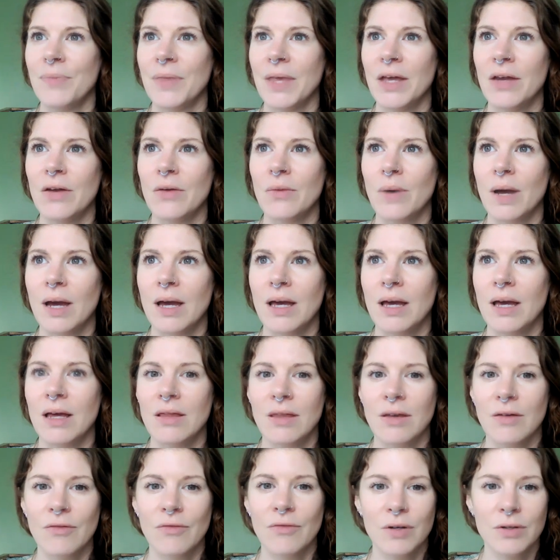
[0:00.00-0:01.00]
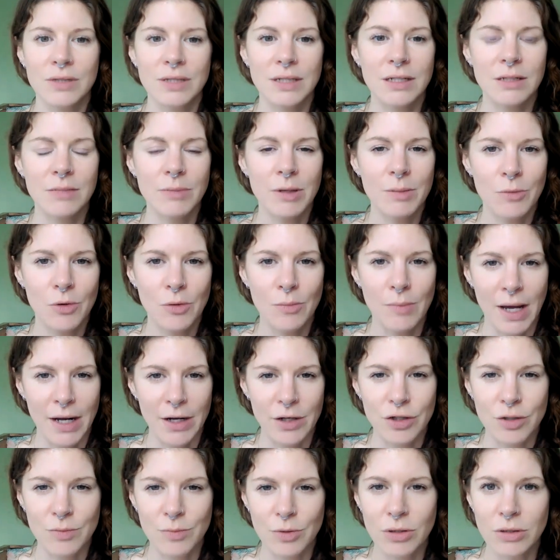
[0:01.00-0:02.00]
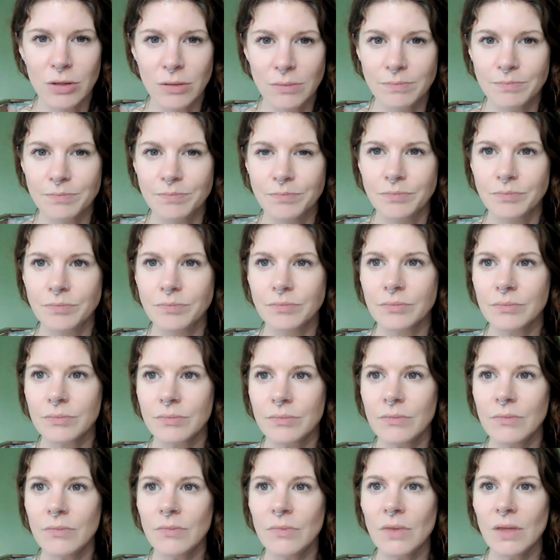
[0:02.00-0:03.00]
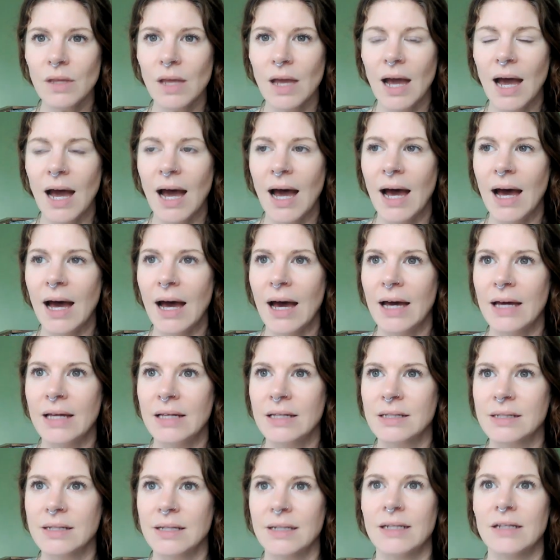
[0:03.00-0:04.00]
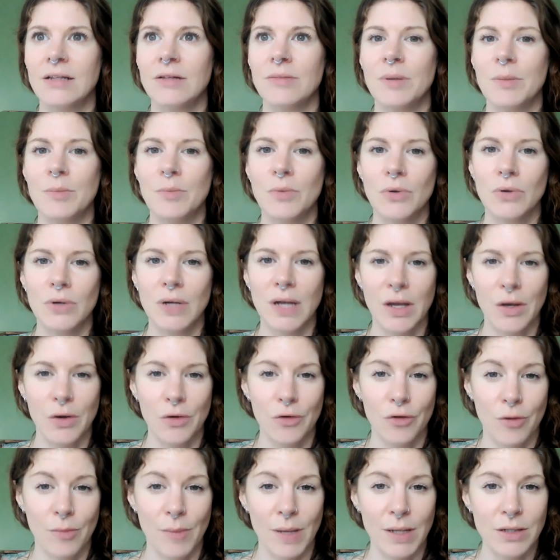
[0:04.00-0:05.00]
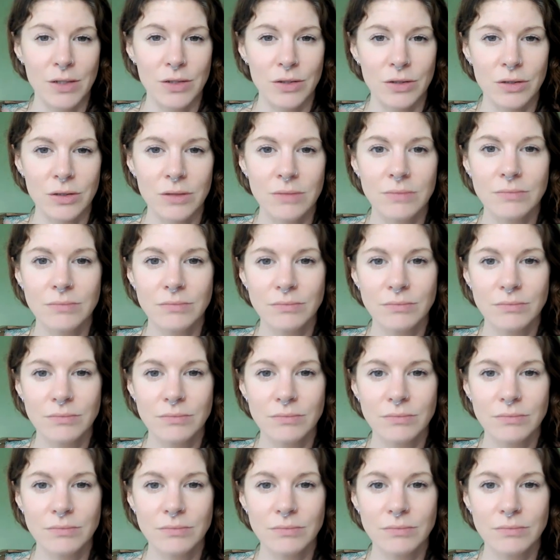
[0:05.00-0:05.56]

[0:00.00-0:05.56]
in a way that feels a little bit more manageable and a little bit more incremental.